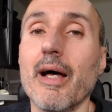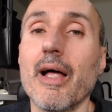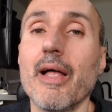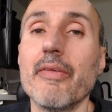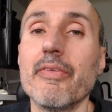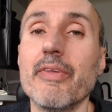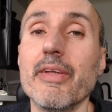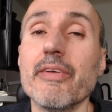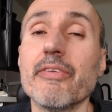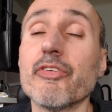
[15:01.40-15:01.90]

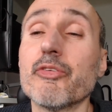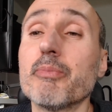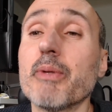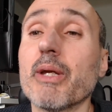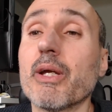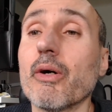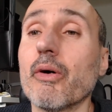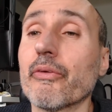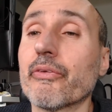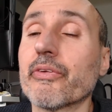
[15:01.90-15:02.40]
this is
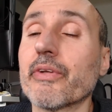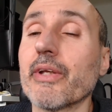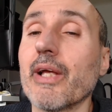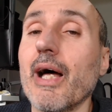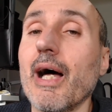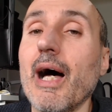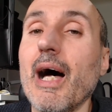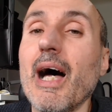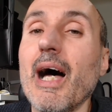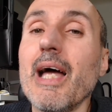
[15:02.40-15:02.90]
because
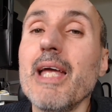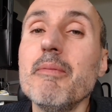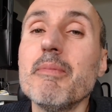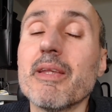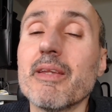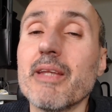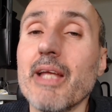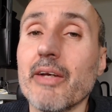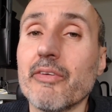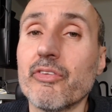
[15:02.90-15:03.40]
I'm
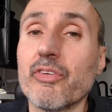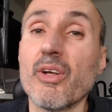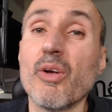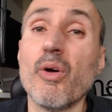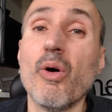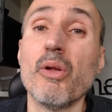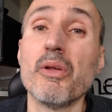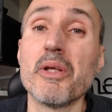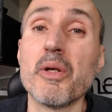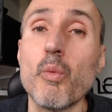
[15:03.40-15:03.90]
indexing
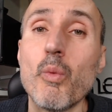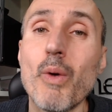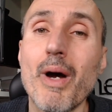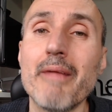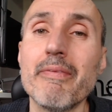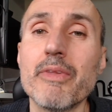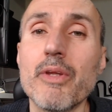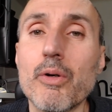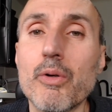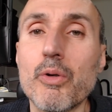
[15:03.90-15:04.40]
only
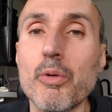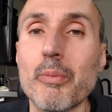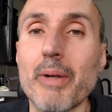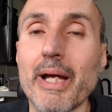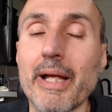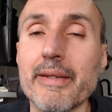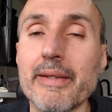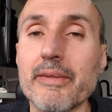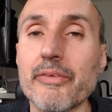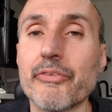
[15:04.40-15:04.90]
one
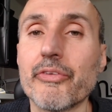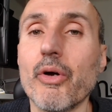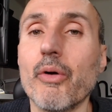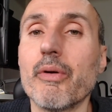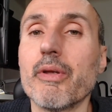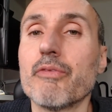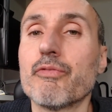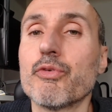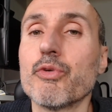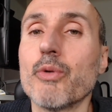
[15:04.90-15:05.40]
document. So
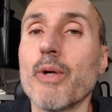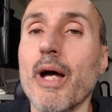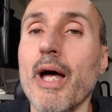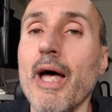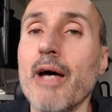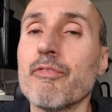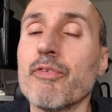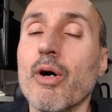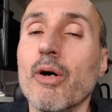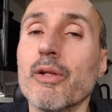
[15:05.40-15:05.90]
if you
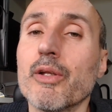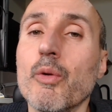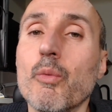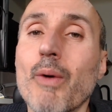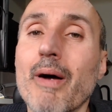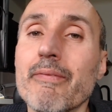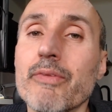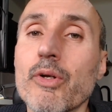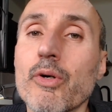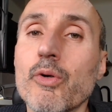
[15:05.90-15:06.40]
have only
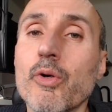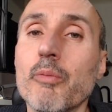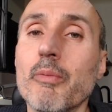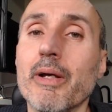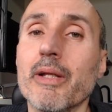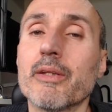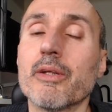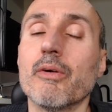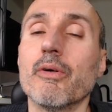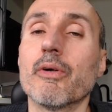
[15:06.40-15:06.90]
one
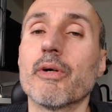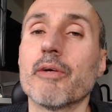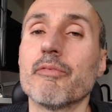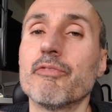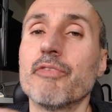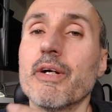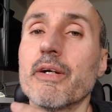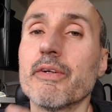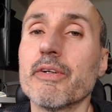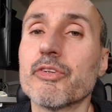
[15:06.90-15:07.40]
document or a
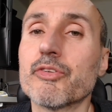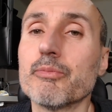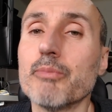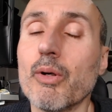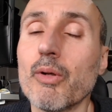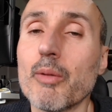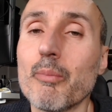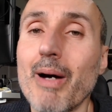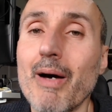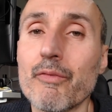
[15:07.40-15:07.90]
very
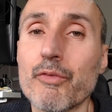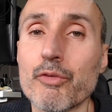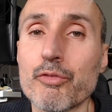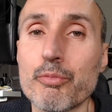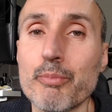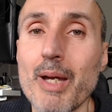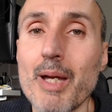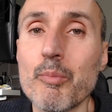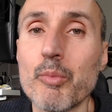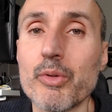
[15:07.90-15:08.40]
small amount of
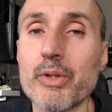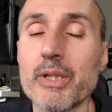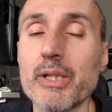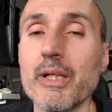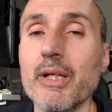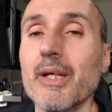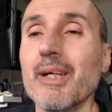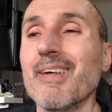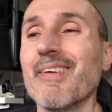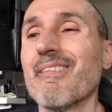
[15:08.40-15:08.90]
memory,
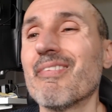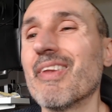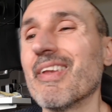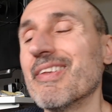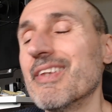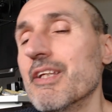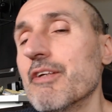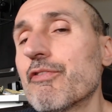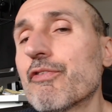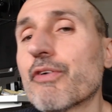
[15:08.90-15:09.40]
the
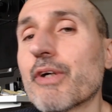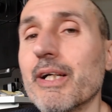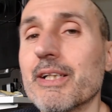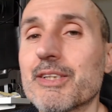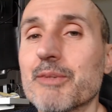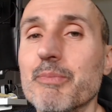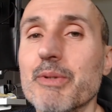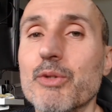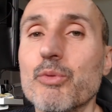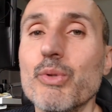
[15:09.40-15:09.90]

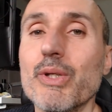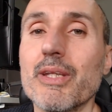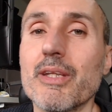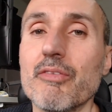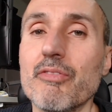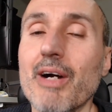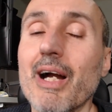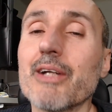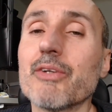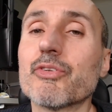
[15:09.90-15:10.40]
difference between the
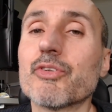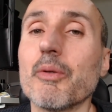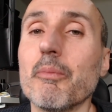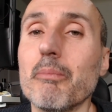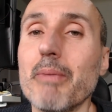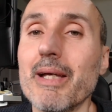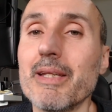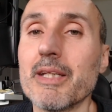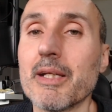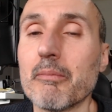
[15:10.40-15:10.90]
various
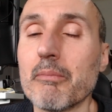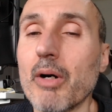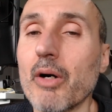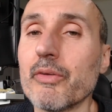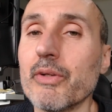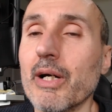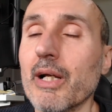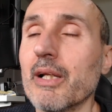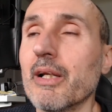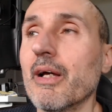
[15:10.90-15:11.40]
embedding
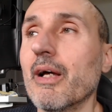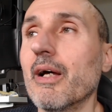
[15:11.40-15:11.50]
model